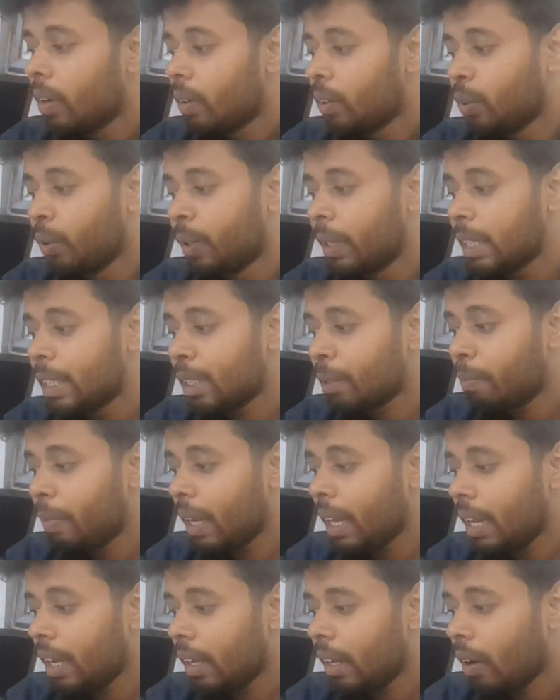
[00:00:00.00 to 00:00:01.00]
to
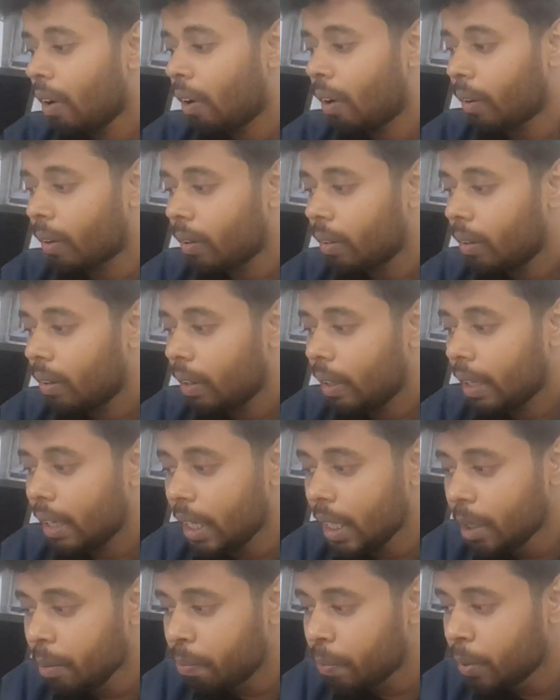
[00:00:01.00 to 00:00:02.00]
display or
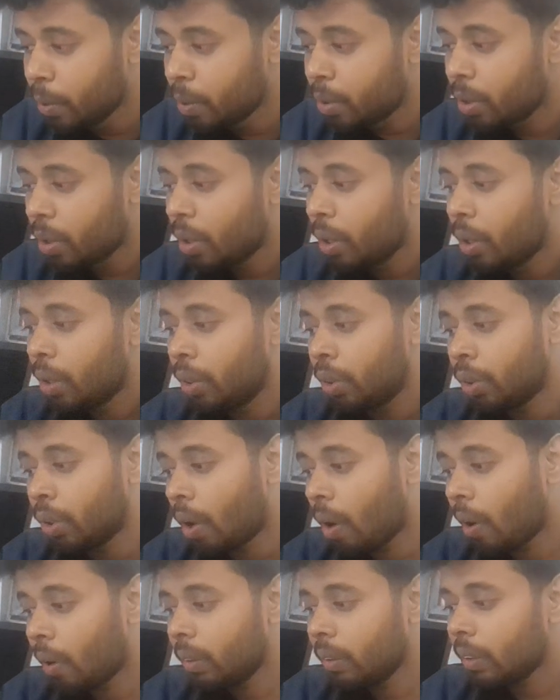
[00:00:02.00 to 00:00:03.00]
input
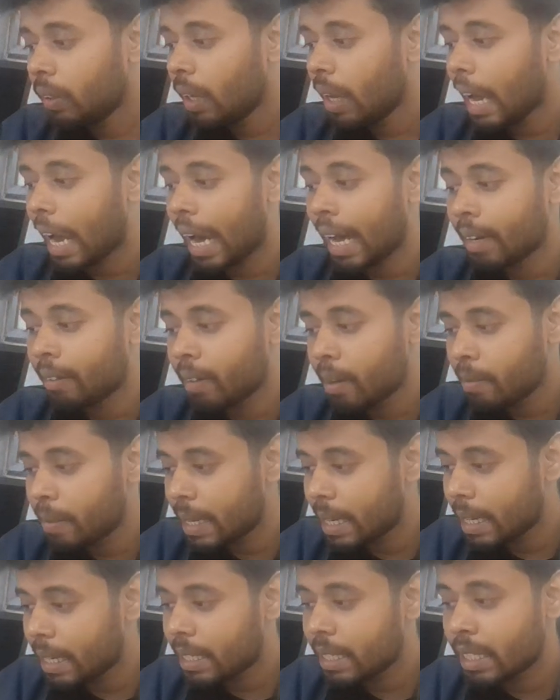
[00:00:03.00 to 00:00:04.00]

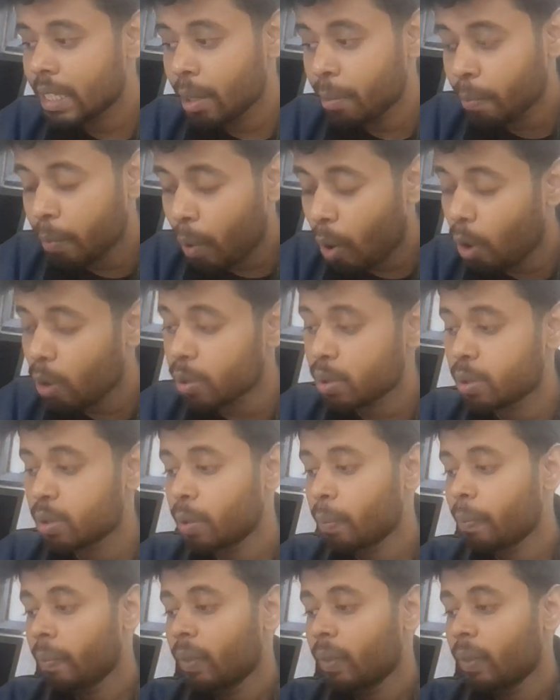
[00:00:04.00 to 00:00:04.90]
non-alphabetic symbols,